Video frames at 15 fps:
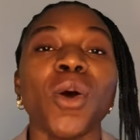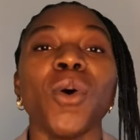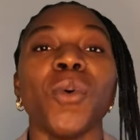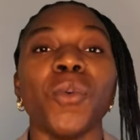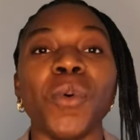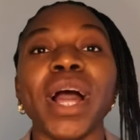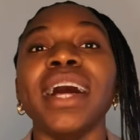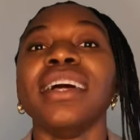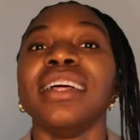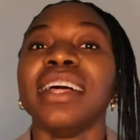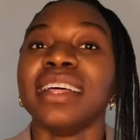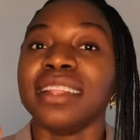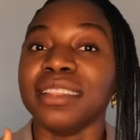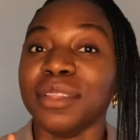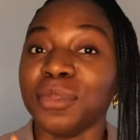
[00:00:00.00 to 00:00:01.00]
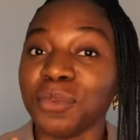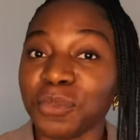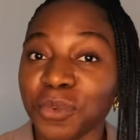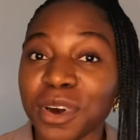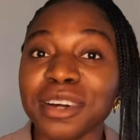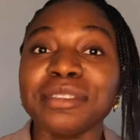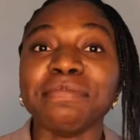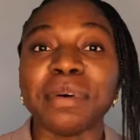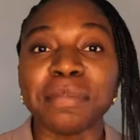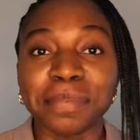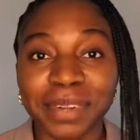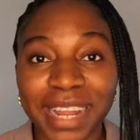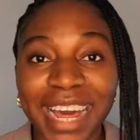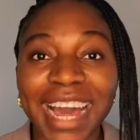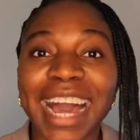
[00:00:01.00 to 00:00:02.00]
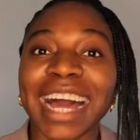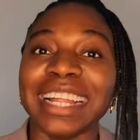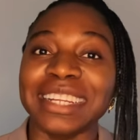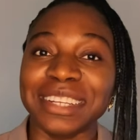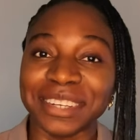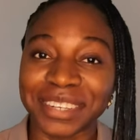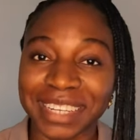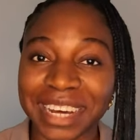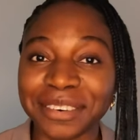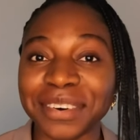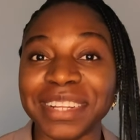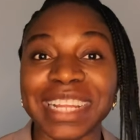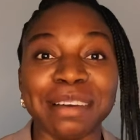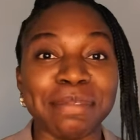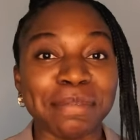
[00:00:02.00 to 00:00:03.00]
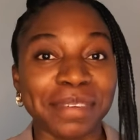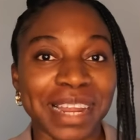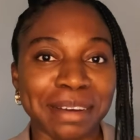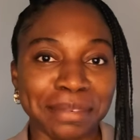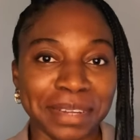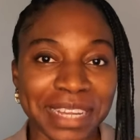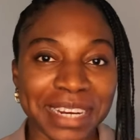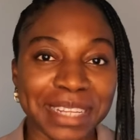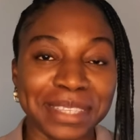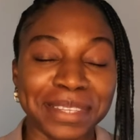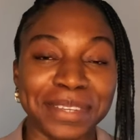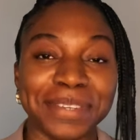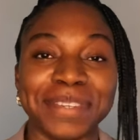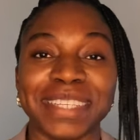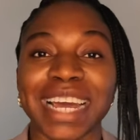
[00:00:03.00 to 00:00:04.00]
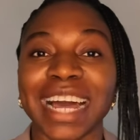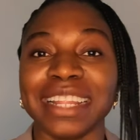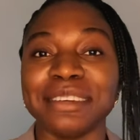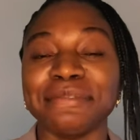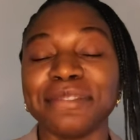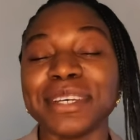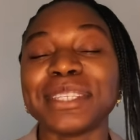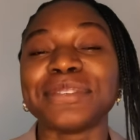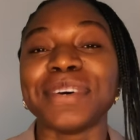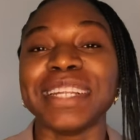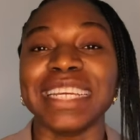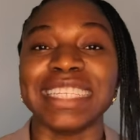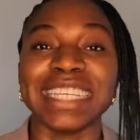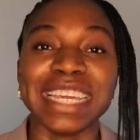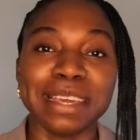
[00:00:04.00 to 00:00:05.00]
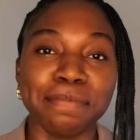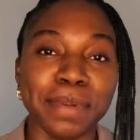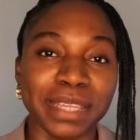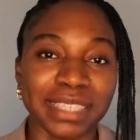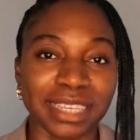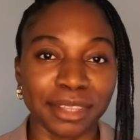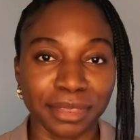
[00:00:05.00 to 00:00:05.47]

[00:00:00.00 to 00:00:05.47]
Oh well, one popular and the other one that people are beginning to use, and the first one is E B